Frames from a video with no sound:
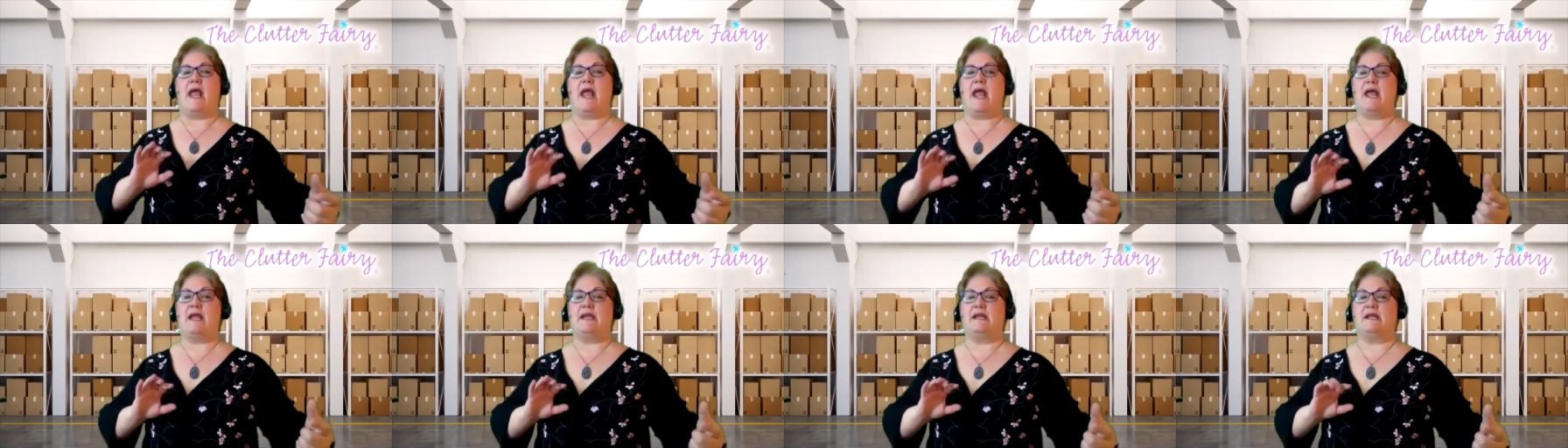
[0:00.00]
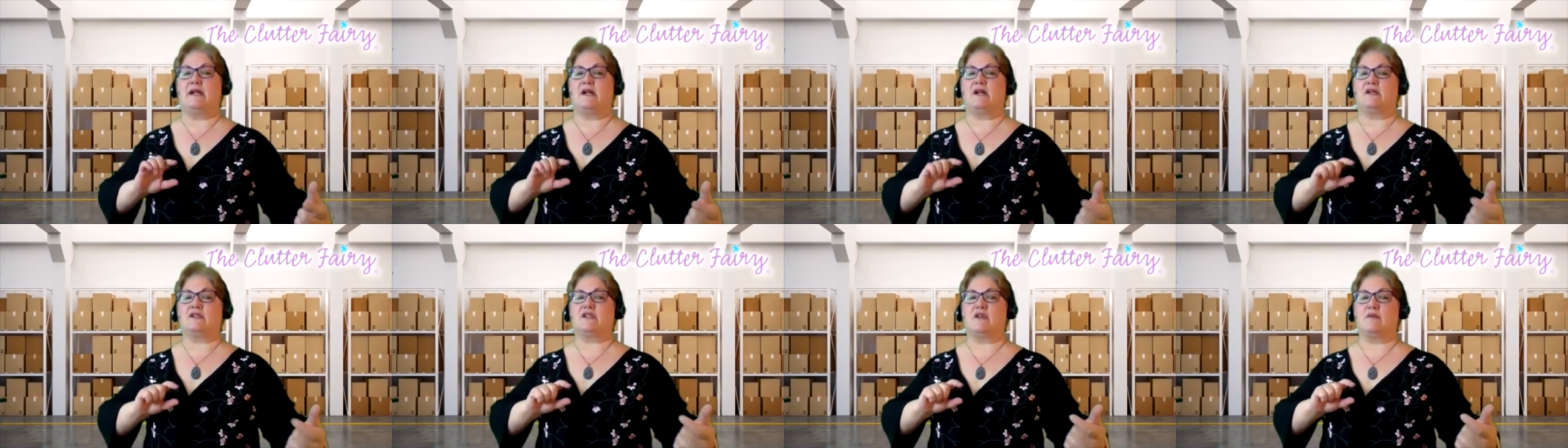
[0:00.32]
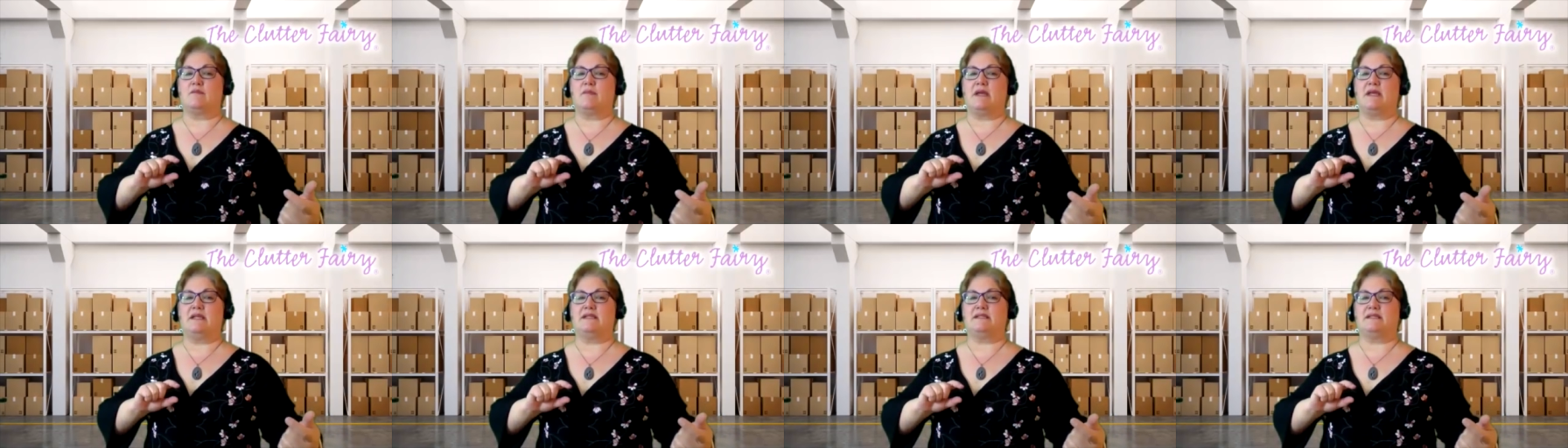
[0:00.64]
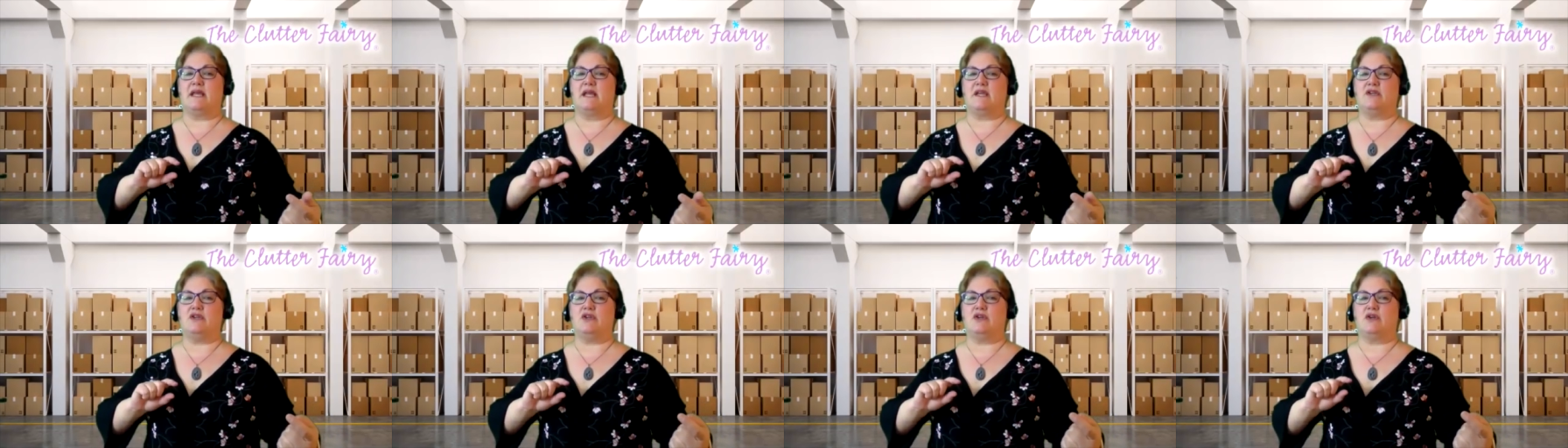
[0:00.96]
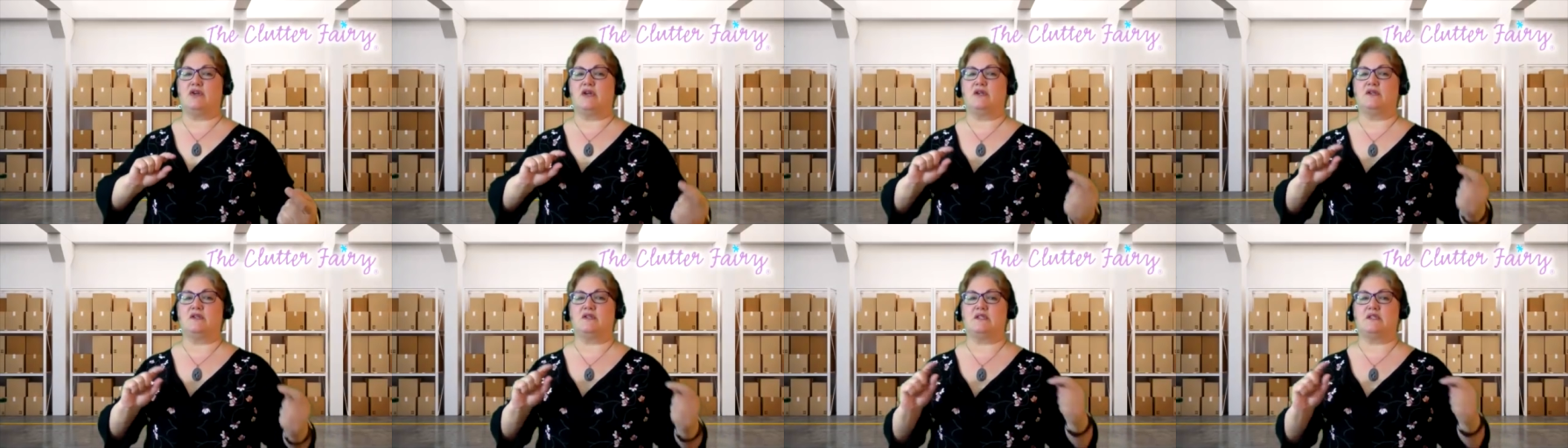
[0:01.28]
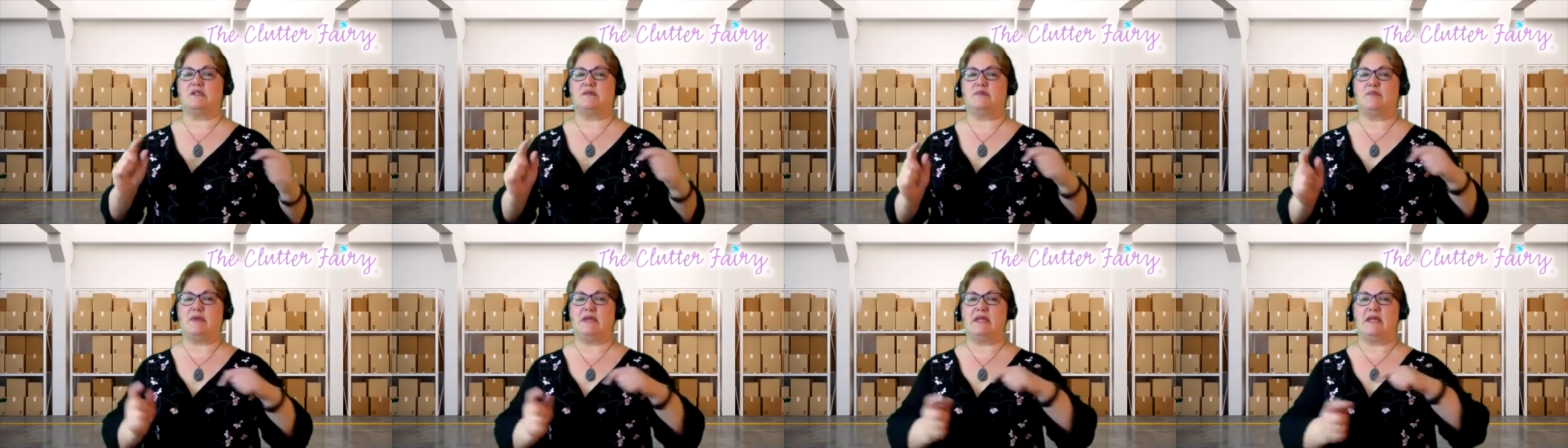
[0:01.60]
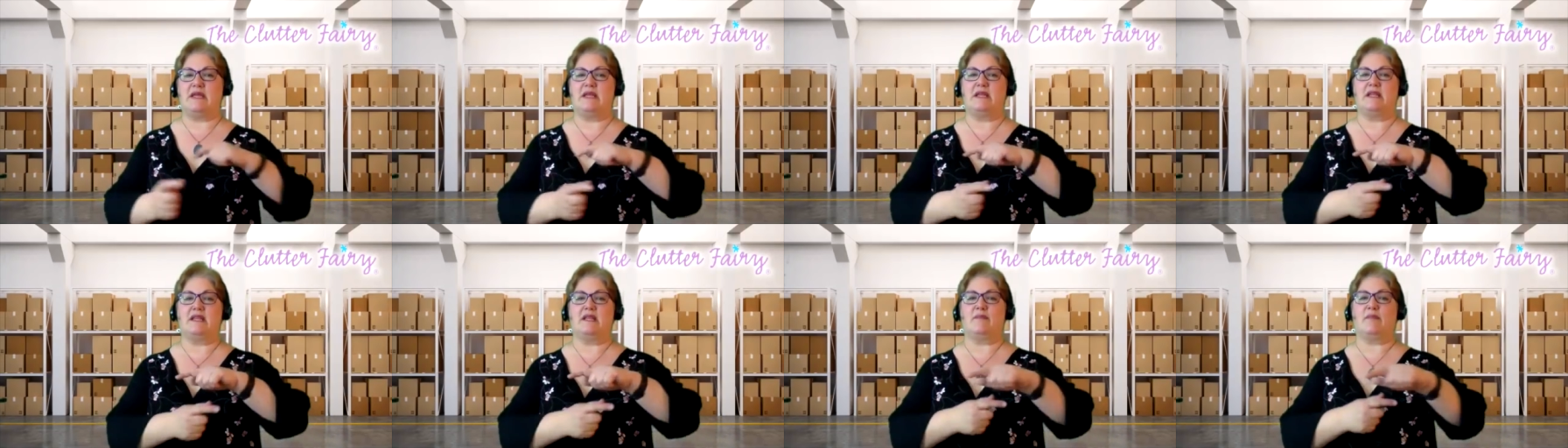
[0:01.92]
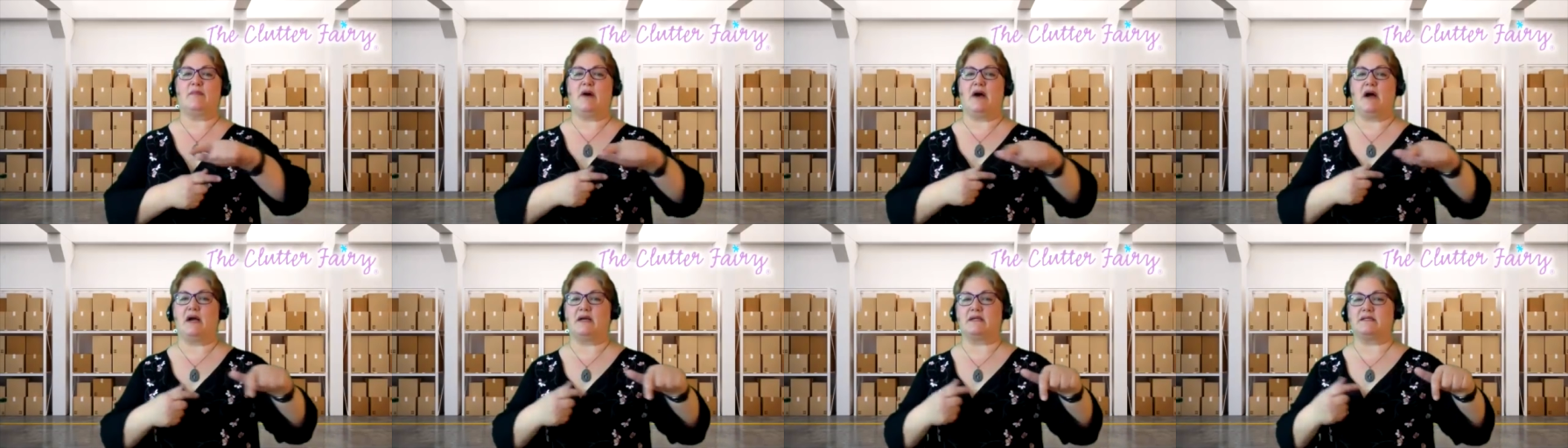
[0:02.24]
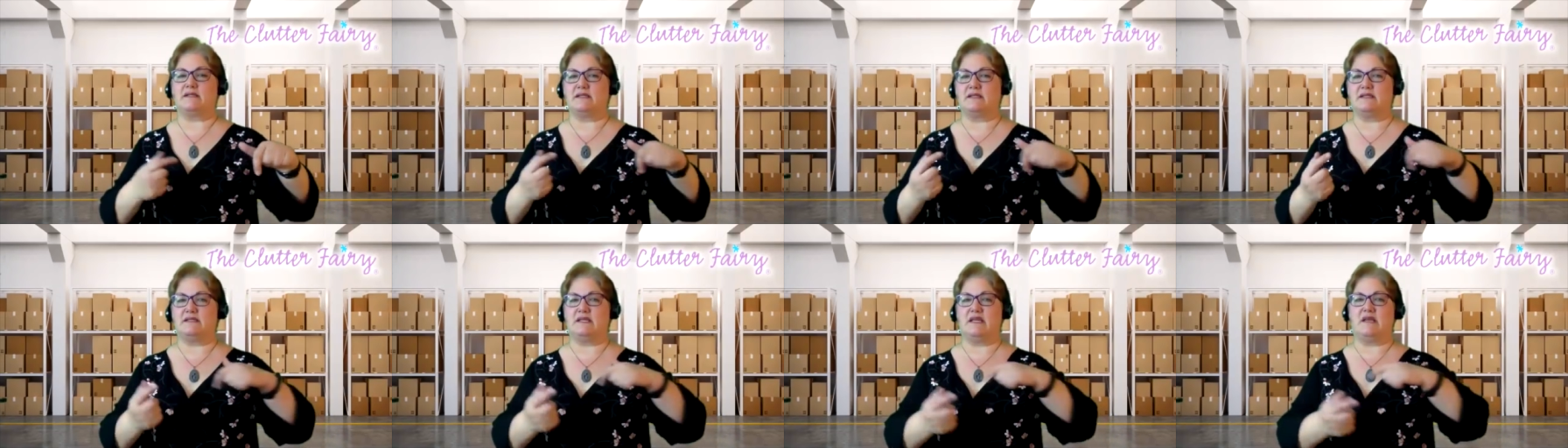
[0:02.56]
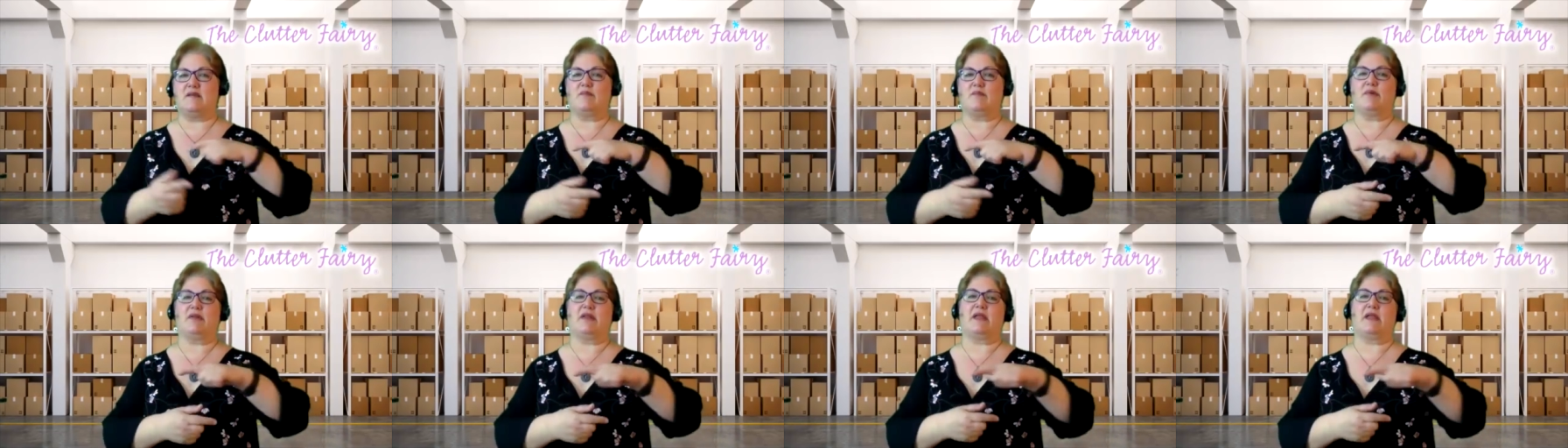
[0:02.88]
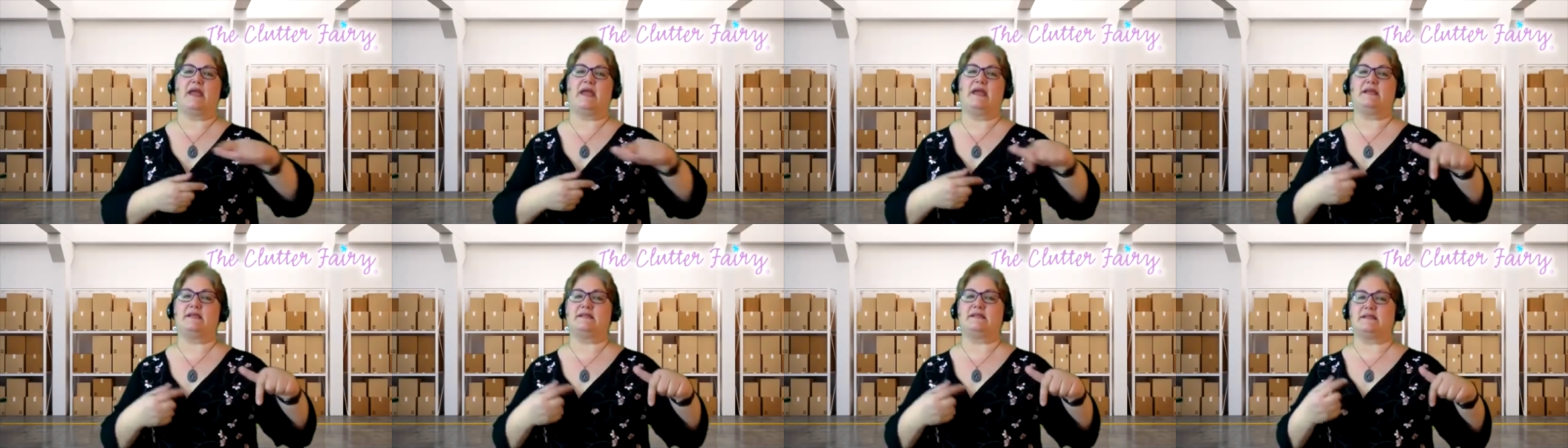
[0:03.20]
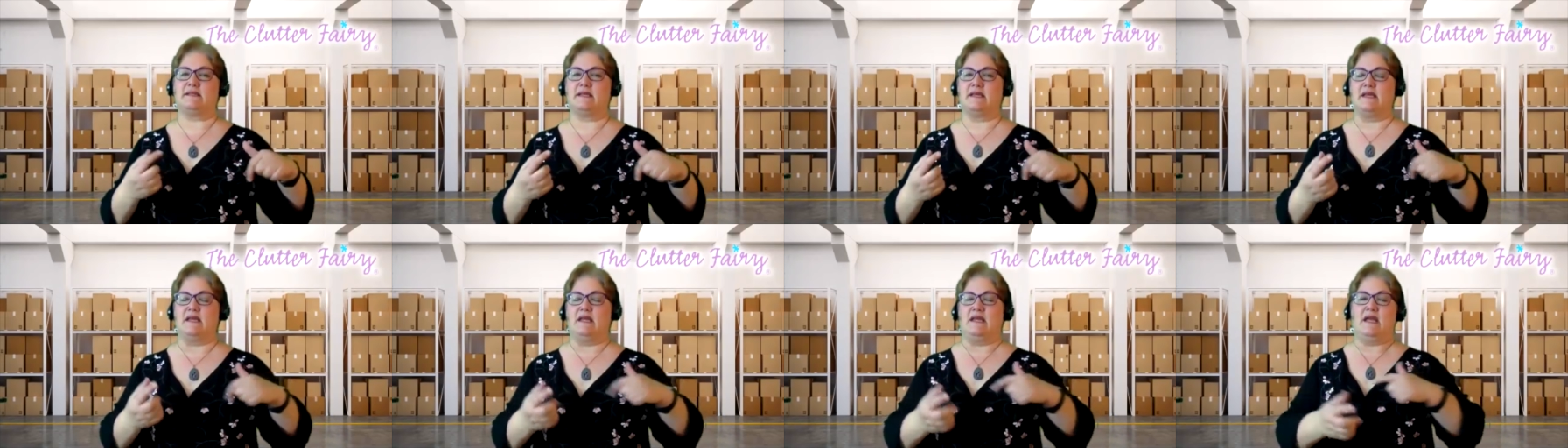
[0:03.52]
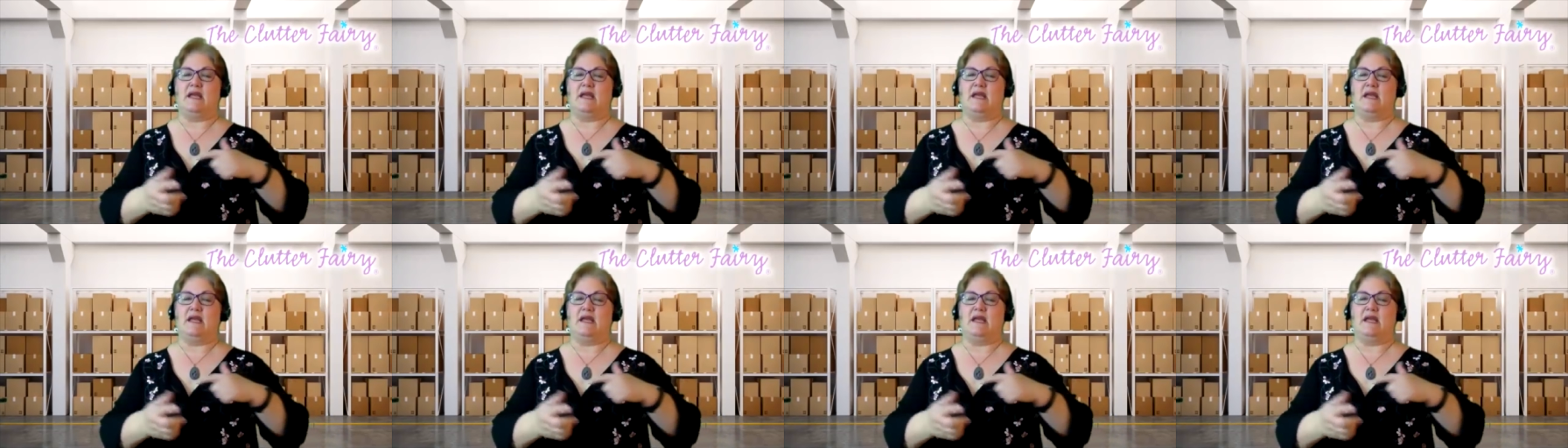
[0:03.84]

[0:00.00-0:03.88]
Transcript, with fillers: And it also means that you can spin the boxes in place